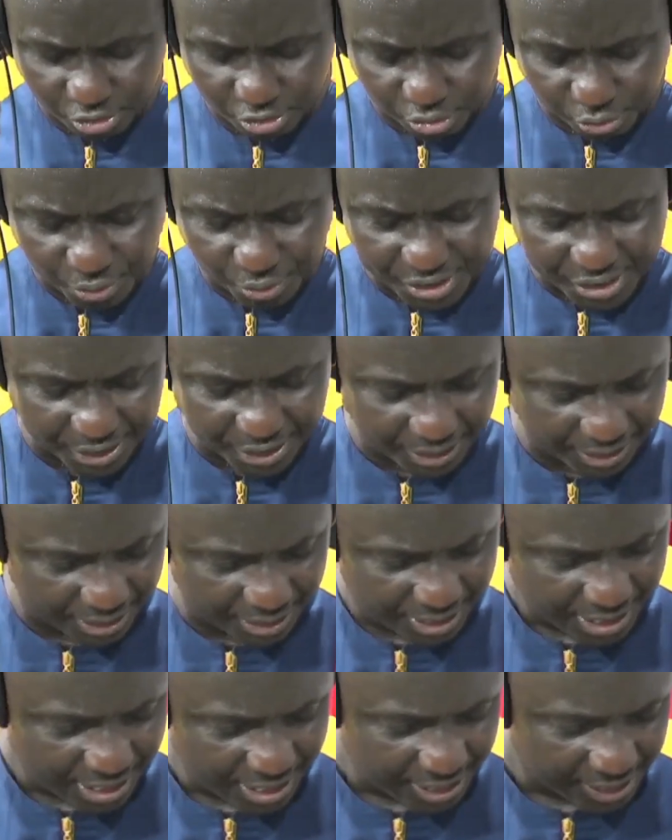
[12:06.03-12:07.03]

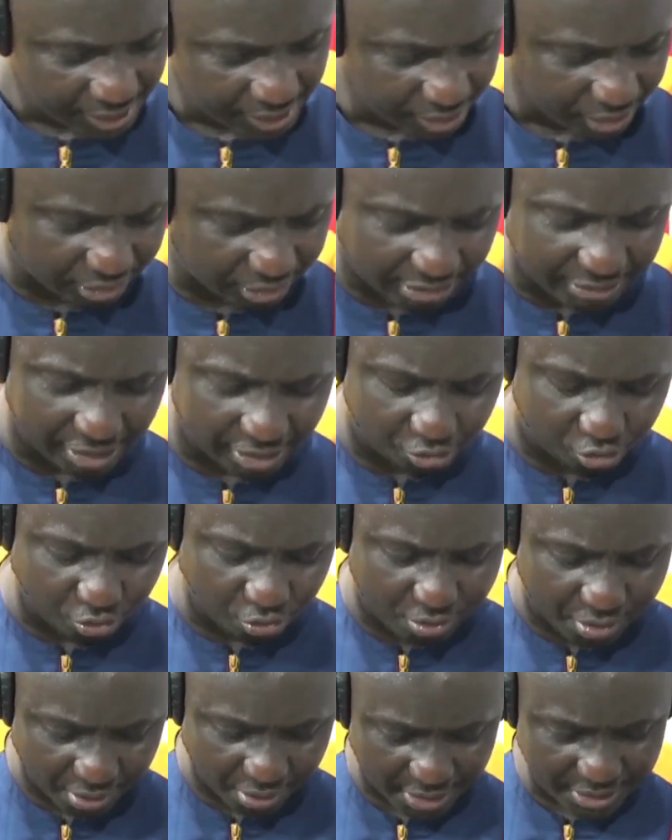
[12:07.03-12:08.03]
Said
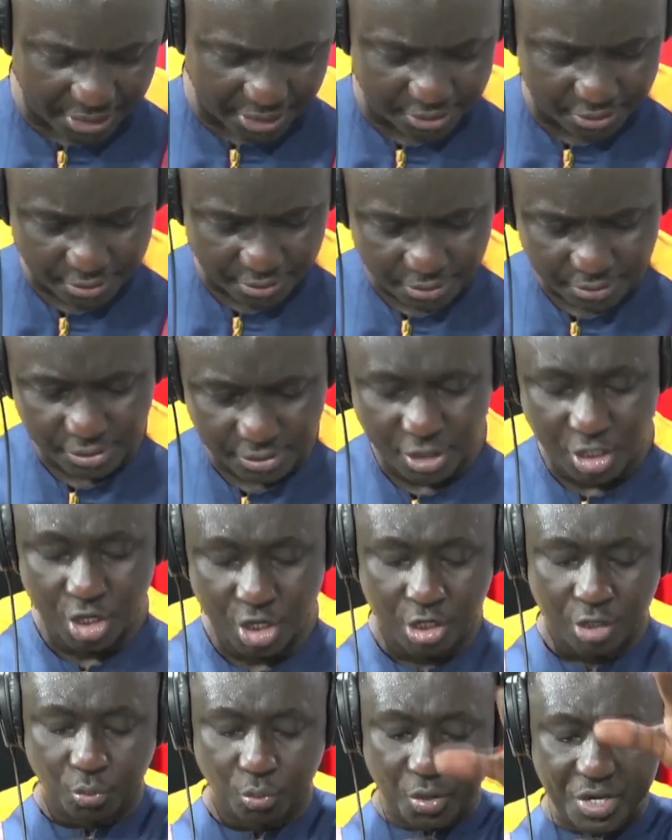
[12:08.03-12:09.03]
Yesu Christ, you know.
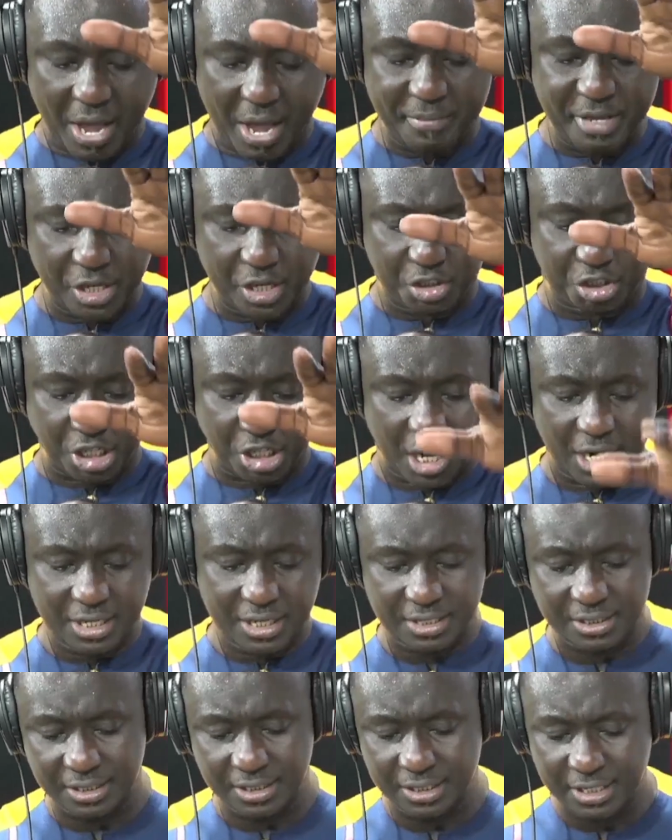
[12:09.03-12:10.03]
When you're me a ja,
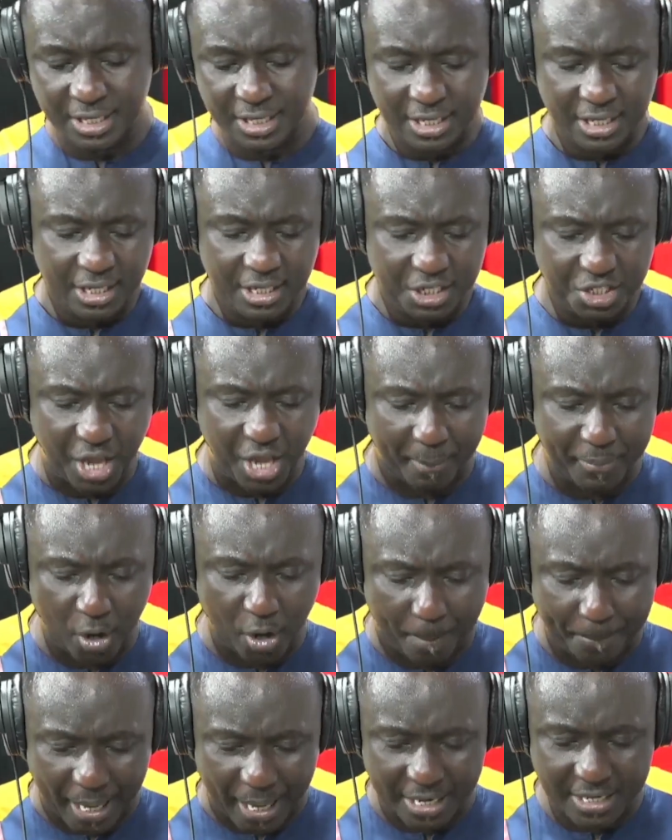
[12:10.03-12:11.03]
you're me
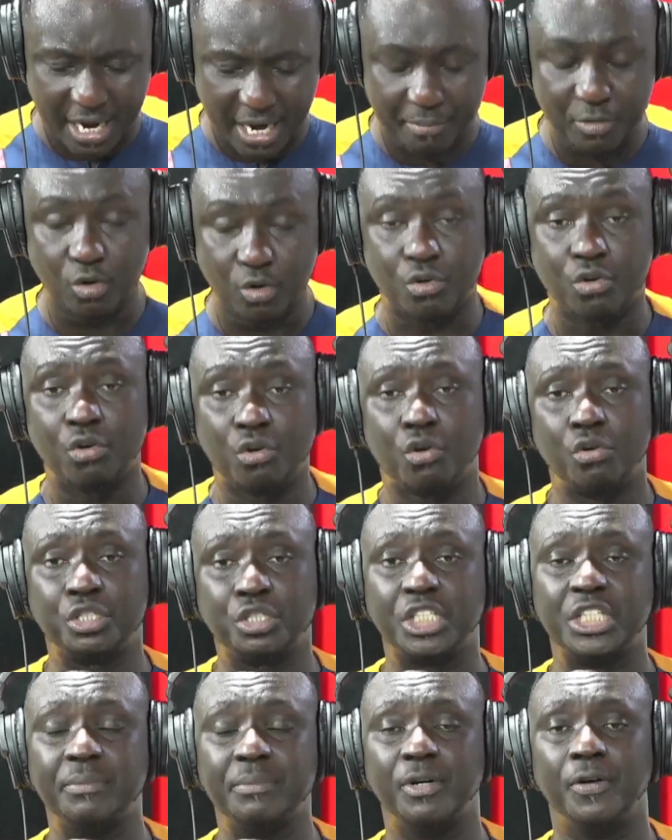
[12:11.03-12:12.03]
a bat, you're
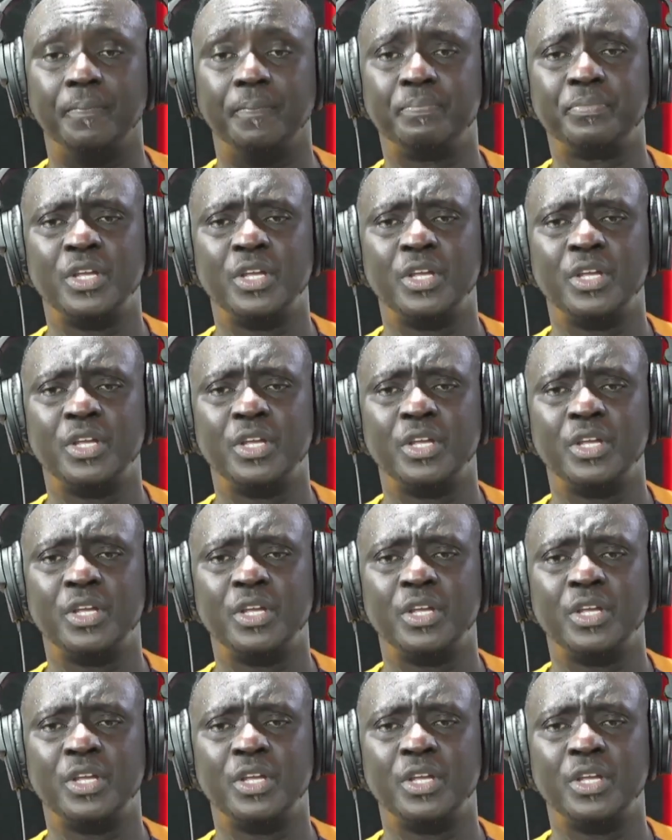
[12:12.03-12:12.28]
monk.